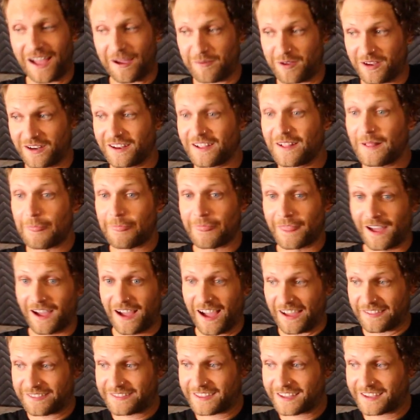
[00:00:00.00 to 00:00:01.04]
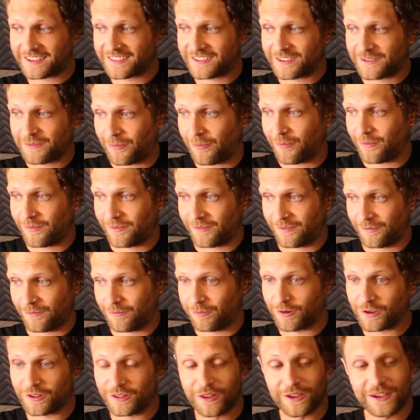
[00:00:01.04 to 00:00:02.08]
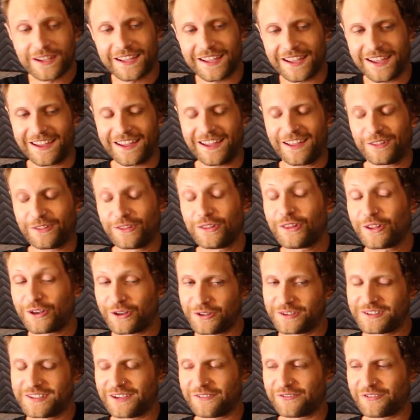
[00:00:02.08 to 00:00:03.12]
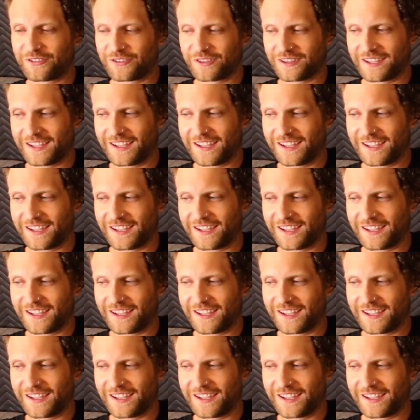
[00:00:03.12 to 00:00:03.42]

I mean, I think that we're looking at it a little differently.